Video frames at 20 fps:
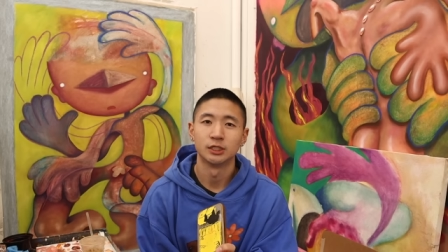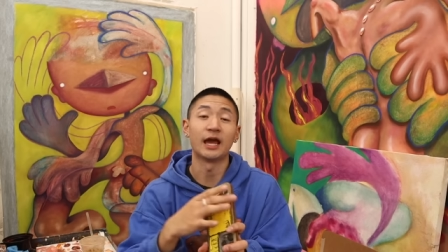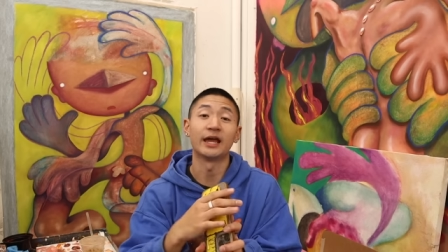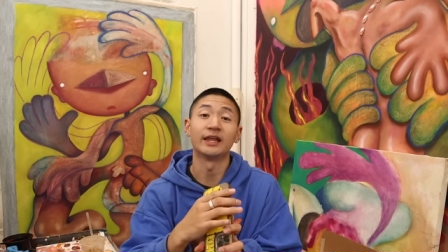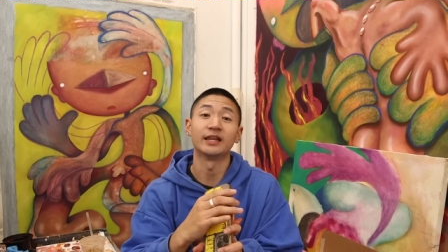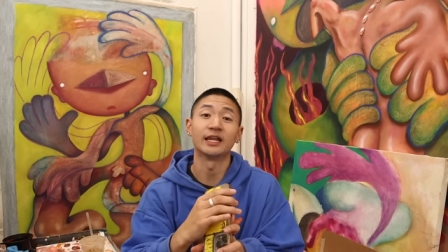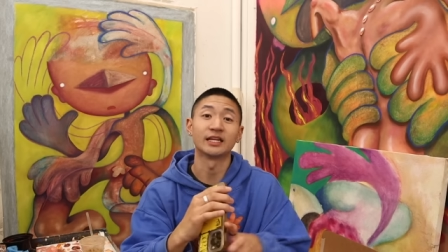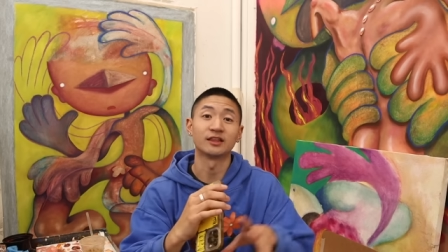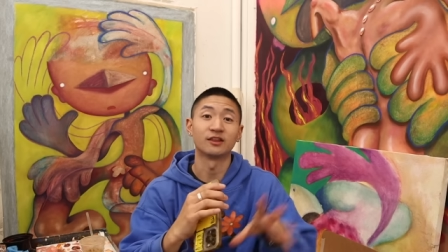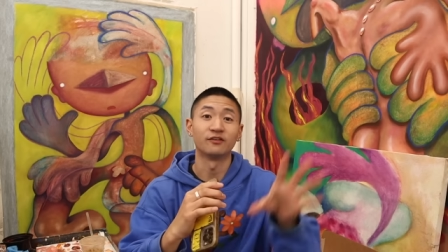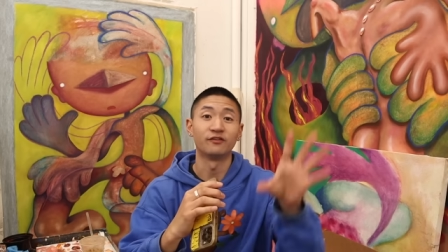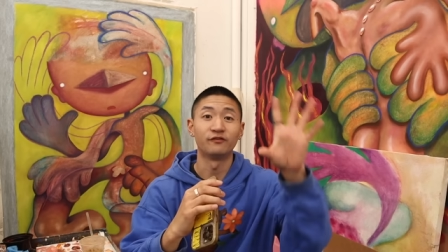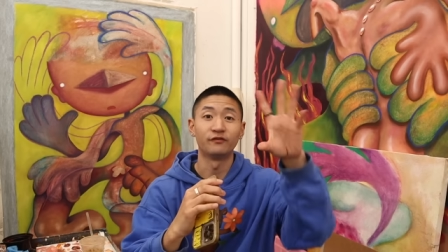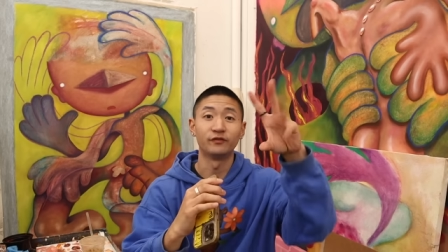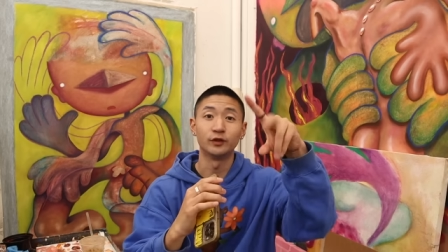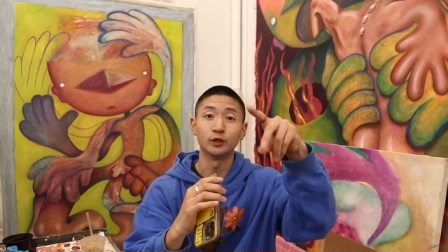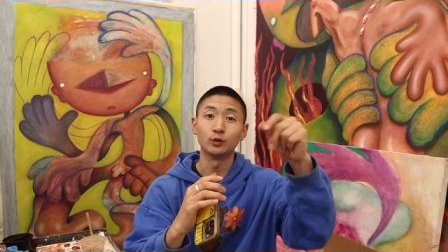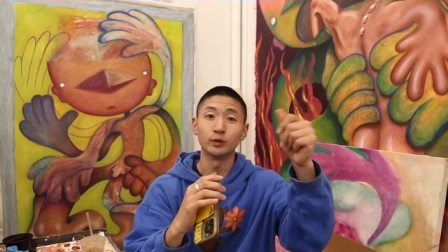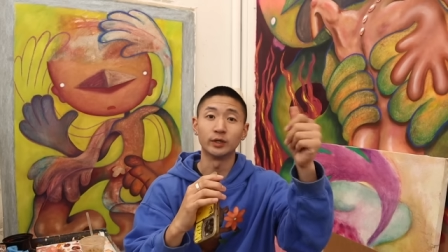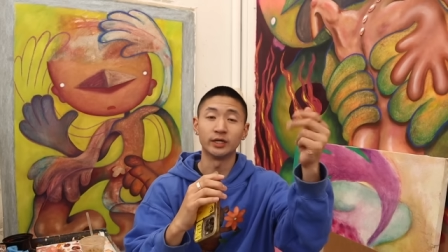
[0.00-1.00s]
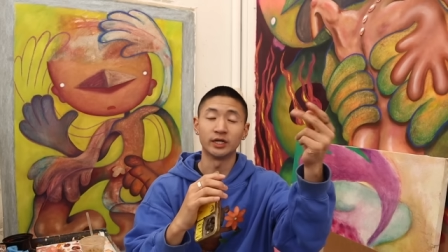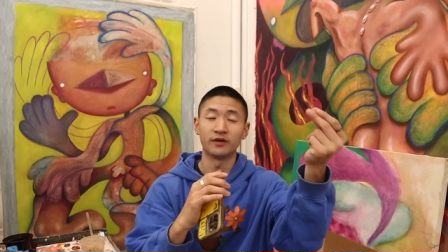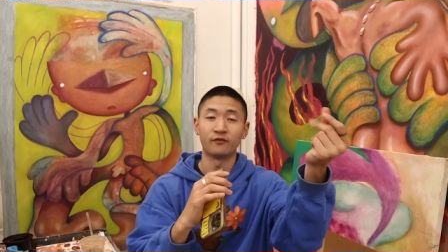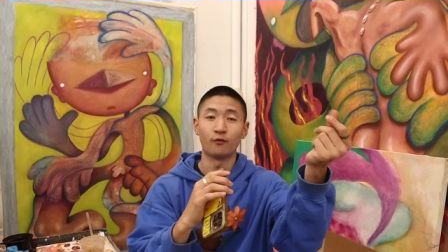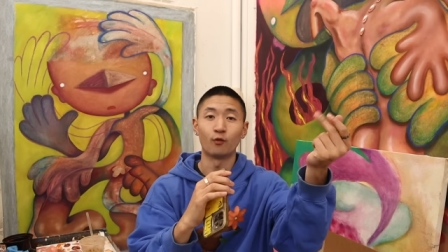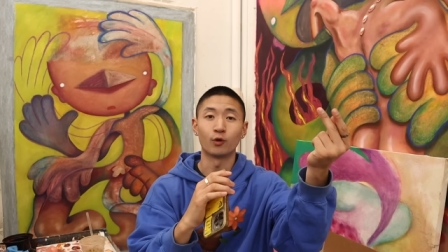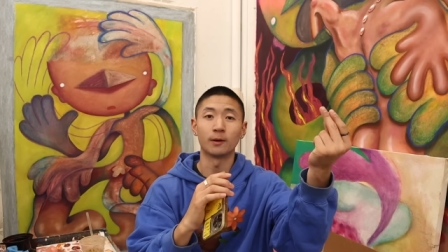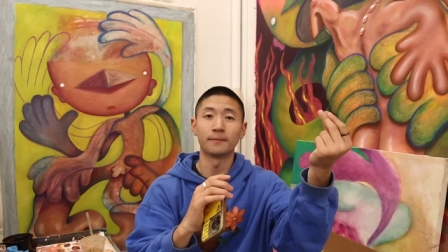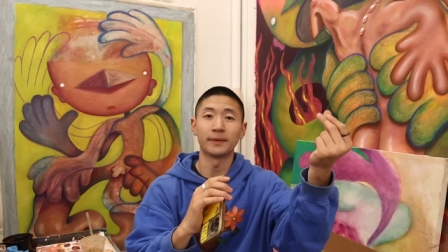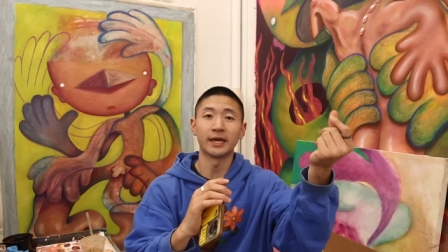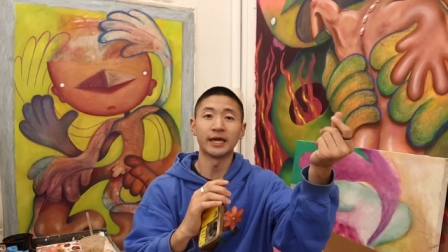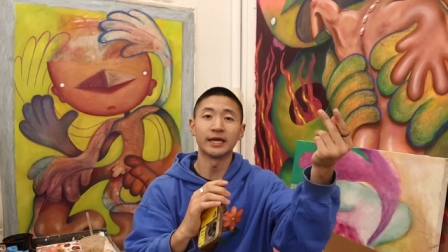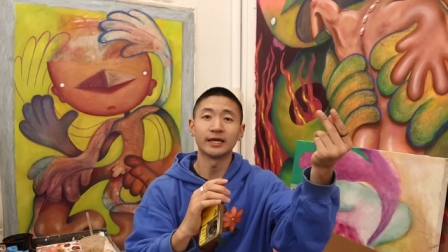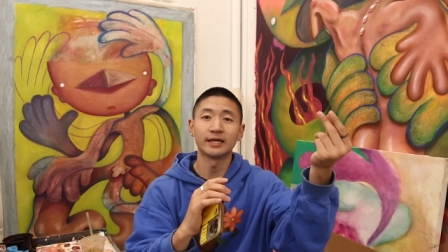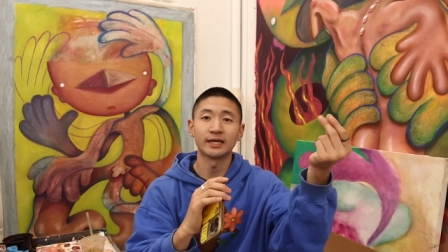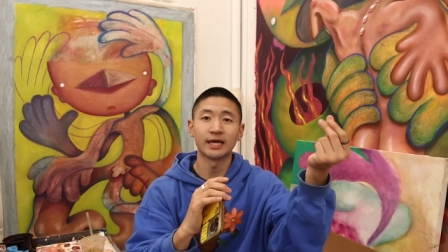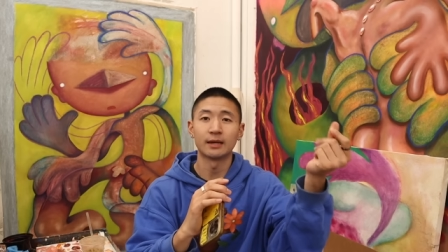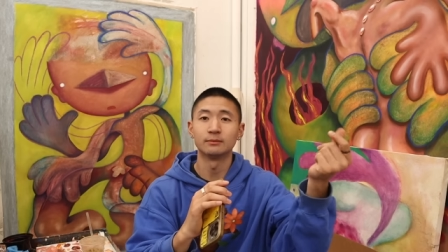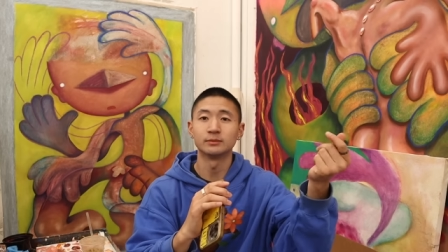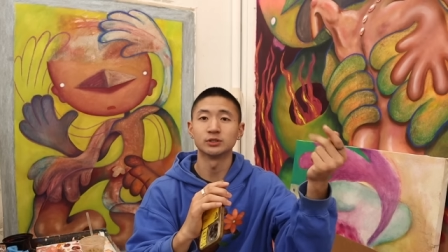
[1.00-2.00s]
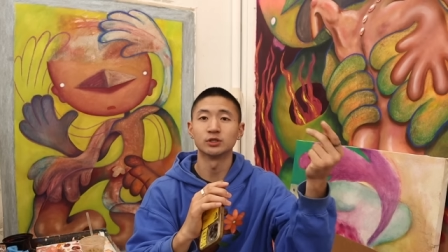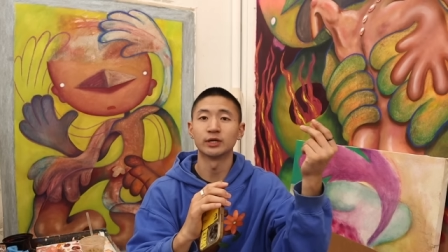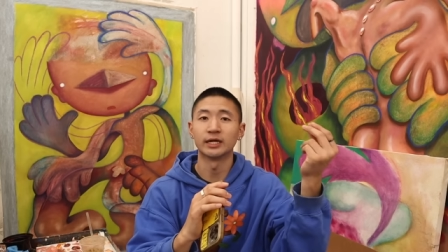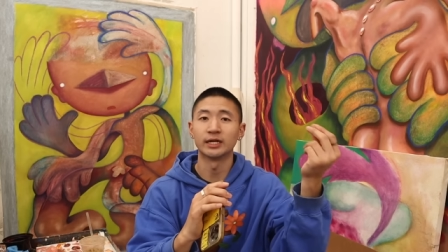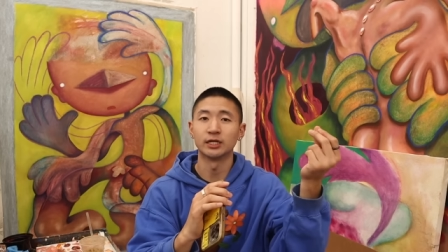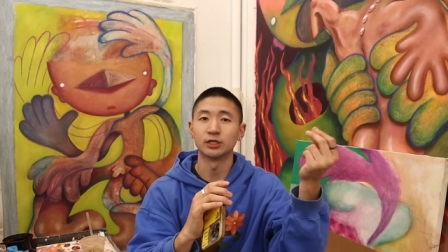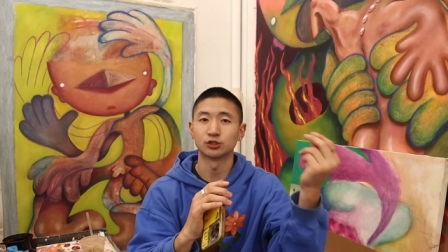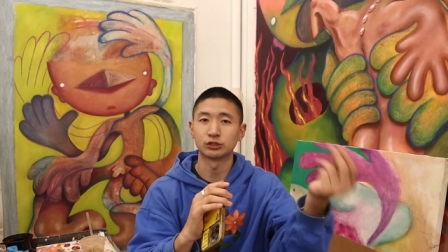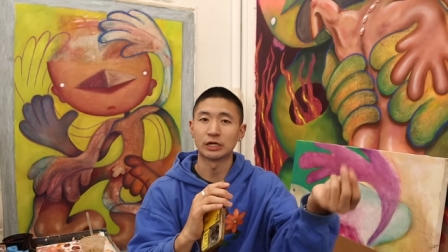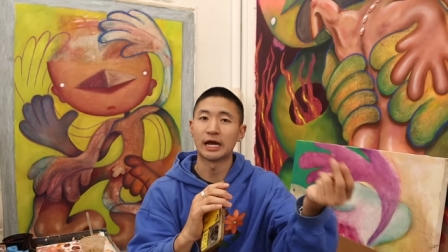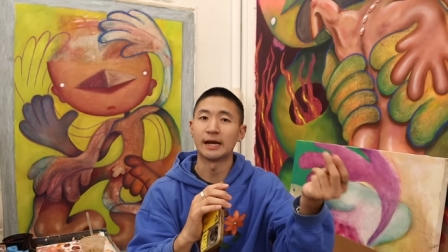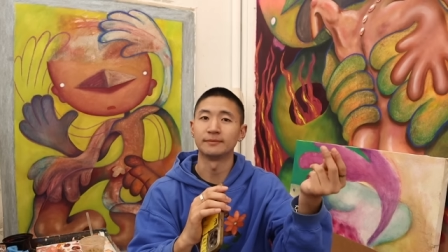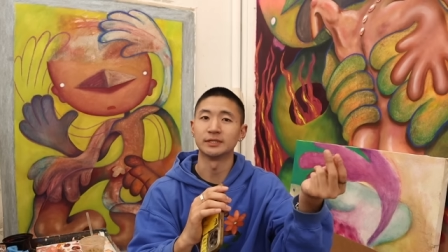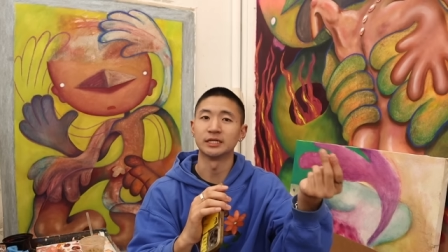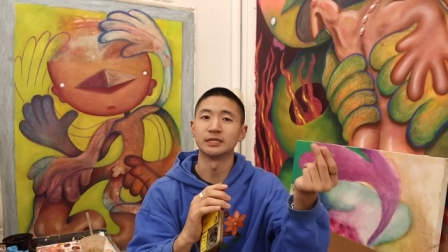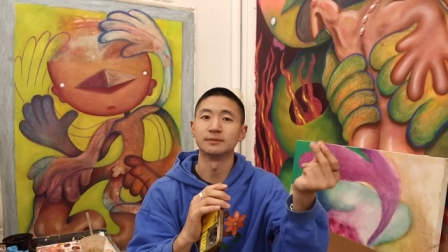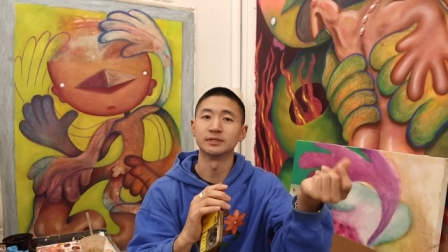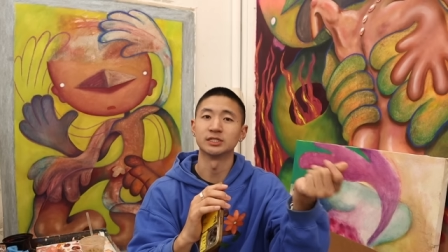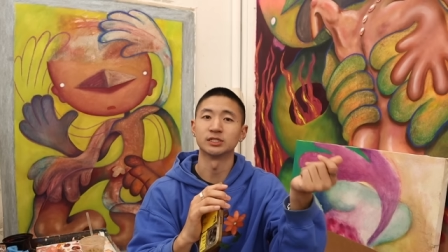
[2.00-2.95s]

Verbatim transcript: and like the fluid of oil paint and gamsol getting trapped in